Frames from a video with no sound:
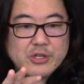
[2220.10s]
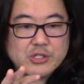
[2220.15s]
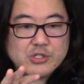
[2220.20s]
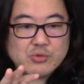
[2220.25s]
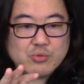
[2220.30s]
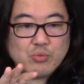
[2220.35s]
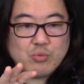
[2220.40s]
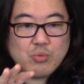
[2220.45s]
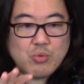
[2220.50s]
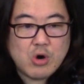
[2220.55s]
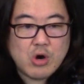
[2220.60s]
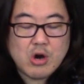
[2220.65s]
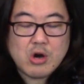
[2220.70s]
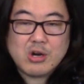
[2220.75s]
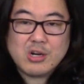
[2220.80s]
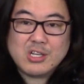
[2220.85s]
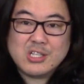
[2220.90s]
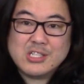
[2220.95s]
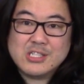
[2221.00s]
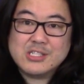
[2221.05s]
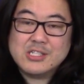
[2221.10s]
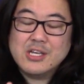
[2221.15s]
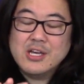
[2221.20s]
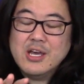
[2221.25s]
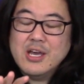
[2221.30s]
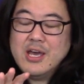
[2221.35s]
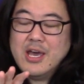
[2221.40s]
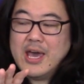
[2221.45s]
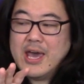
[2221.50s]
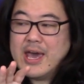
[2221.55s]
this works
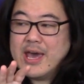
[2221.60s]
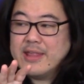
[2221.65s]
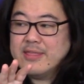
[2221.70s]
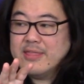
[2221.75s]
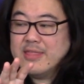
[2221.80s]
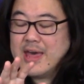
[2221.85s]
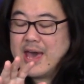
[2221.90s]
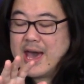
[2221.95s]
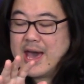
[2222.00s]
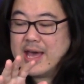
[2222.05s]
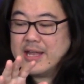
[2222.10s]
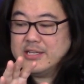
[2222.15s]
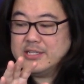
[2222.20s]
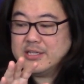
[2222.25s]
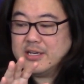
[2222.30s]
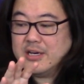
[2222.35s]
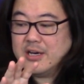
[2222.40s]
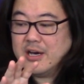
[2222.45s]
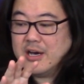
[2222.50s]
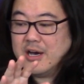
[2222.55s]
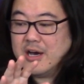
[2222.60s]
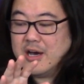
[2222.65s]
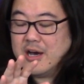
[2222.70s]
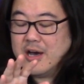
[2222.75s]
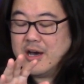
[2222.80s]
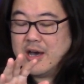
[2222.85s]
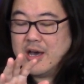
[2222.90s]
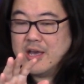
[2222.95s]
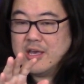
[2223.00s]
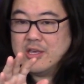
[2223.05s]
and that
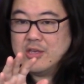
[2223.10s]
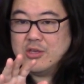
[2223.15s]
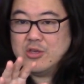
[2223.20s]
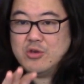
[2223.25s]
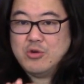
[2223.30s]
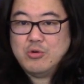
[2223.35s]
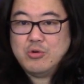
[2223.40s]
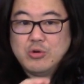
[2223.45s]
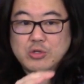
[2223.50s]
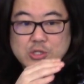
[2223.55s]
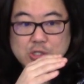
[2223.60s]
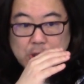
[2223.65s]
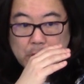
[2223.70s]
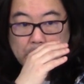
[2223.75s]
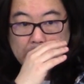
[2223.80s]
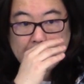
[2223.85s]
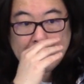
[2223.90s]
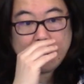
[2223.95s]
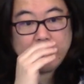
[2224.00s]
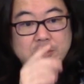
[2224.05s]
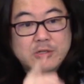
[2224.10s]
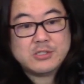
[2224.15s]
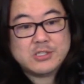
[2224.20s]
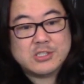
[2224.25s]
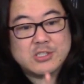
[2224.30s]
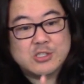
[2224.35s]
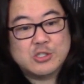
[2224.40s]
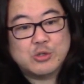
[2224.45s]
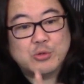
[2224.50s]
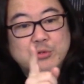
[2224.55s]
uh, you so here's
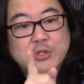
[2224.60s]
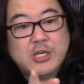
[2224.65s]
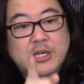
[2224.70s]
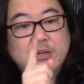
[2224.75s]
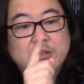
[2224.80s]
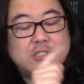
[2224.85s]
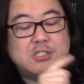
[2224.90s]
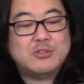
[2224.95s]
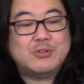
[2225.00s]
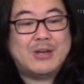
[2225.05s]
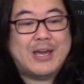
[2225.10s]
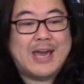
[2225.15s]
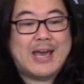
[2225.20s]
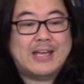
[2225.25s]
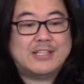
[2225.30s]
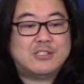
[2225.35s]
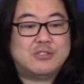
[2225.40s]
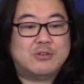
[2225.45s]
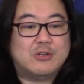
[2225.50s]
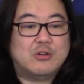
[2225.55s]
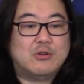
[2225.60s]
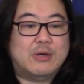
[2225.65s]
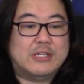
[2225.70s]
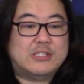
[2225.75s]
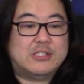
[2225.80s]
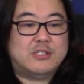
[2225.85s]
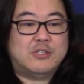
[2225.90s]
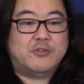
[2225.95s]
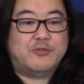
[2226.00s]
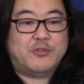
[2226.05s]
so here's to answer a
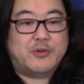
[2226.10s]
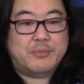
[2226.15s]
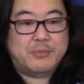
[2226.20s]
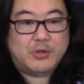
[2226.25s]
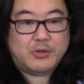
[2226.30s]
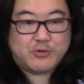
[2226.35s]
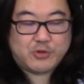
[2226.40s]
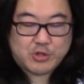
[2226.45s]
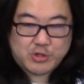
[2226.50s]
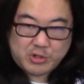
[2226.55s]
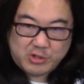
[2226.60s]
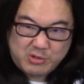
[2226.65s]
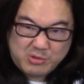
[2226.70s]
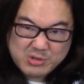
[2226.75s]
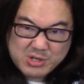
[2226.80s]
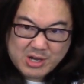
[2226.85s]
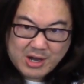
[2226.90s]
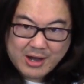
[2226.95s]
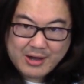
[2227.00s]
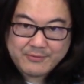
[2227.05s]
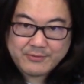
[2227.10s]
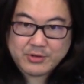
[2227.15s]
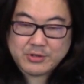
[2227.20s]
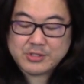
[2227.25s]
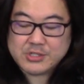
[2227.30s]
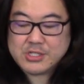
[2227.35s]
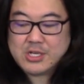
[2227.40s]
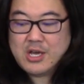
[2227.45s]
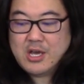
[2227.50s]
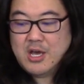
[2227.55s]
question from to you
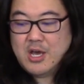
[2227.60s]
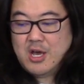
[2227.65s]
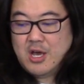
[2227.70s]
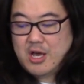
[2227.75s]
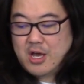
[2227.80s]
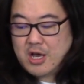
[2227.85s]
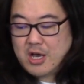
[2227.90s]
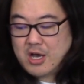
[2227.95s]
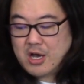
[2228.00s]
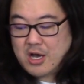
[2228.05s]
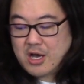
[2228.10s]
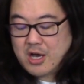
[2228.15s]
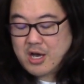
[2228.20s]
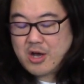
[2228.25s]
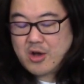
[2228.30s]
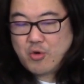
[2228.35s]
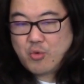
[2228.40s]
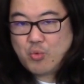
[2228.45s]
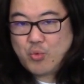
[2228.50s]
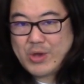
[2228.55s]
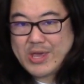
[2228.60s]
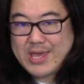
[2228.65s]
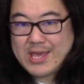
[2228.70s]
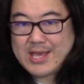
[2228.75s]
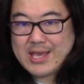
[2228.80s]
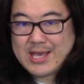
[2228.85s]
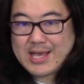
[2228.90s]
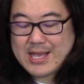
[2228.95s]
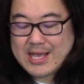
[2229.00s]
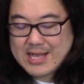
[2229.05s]
converse uh,
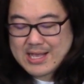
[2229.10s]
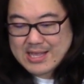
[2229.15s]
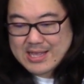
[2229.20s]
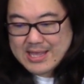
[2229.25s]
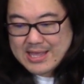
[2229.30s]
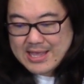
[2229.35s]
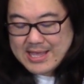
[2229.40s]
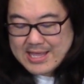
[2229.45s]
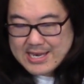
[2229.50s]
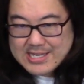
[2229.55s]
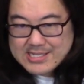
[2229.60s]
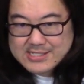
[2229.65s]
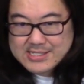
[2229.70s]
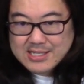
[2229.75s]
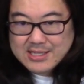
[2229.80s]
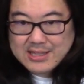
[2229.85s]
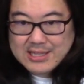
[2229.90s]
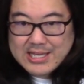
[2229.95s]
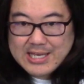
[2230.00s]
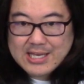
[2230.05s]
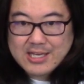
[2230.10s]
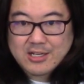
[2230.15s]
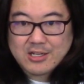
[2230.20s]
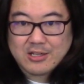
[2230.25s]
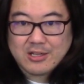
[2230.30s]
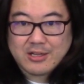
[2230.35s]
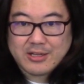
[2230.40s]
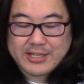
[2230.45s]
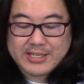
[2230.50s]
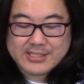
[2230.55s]
we it is
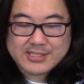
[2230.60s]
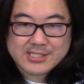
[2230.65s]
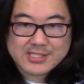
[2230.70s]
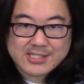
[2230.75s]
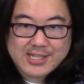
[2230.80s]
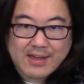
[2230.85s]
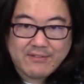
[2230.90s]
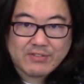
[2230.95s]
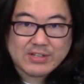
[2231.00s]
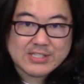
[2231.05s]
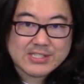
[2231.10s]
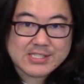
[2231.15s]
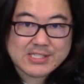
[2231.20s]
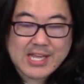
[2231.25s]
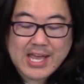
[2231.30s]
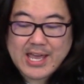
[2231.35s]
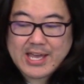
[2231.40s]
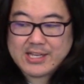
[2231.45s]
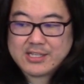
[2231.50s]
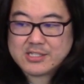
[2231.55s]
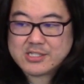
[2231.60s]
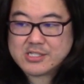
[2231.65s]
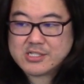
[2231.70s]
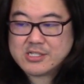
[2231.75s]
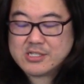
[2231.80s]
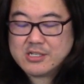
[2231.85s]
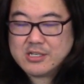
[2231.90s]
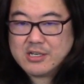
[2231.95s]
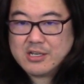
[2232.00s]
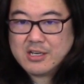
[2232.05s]
illegal in seven
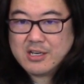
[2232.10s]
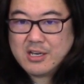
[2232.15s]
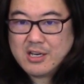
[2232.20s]
states